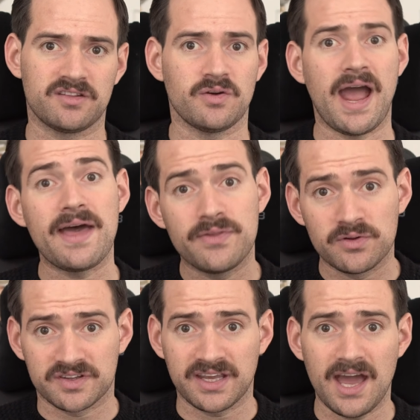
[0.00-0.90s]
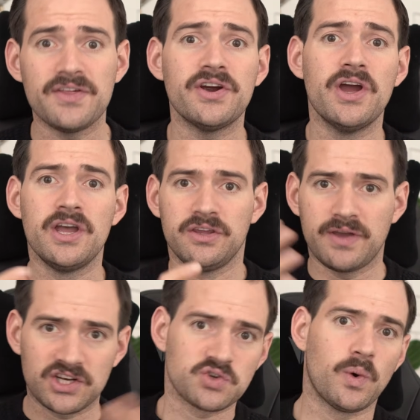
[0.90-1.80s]
So add those together, you
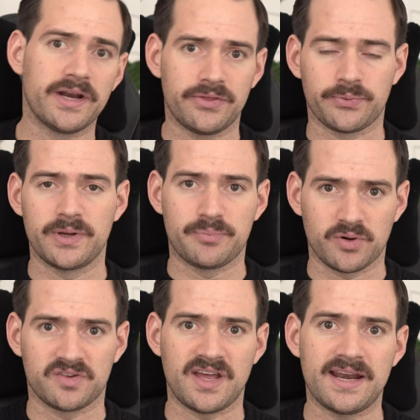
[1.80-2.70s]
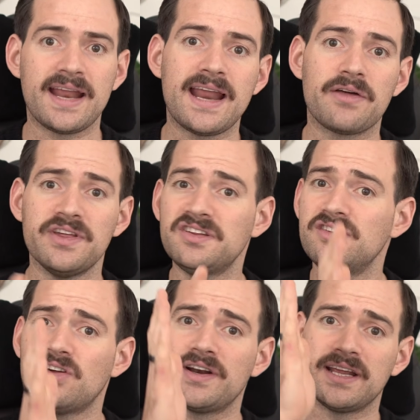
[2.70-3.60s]
get 23%. And now this
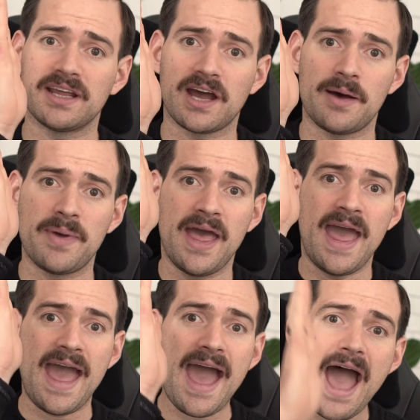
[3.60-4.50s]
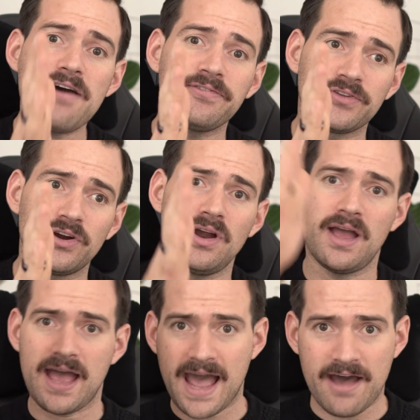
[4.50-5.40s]
is on income after
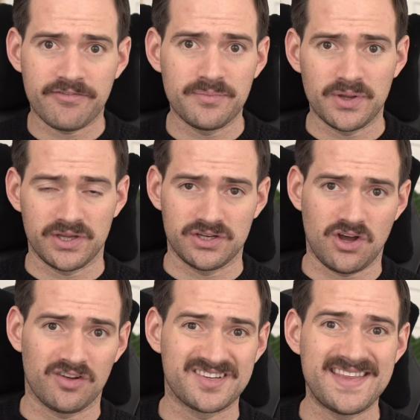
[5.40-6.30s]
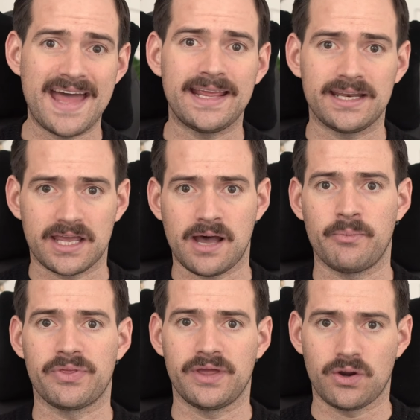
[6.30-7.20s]
$500,000 net income
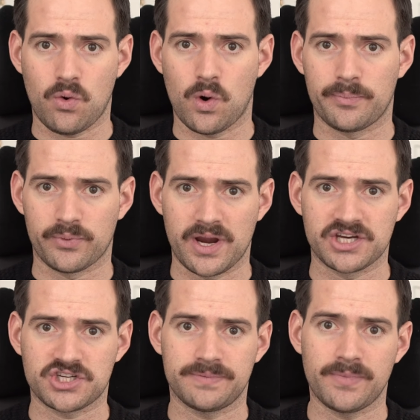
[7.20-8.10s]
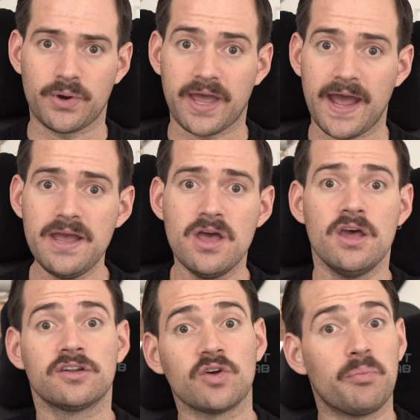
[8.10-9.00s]
within a corporation, okay?
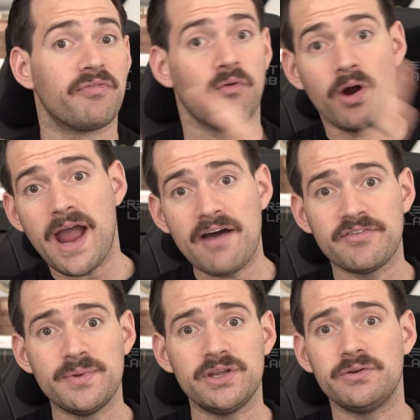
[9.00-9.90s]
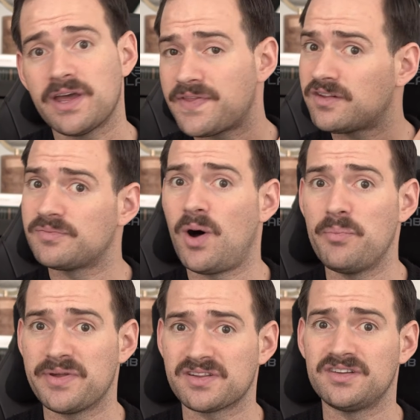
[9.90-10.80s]
So before $500,000, you get that small
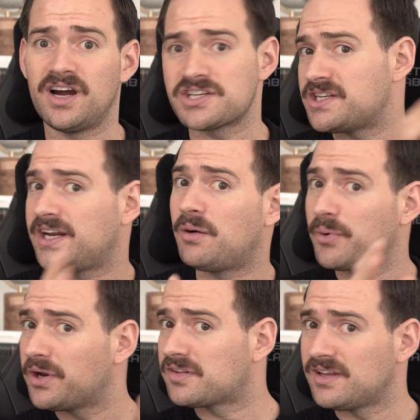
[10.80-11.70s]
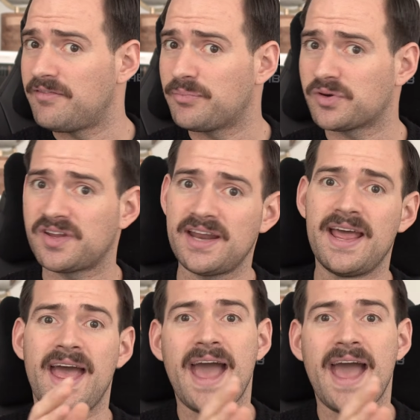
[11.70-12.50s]
business deduction. In Alberta, it's 11%.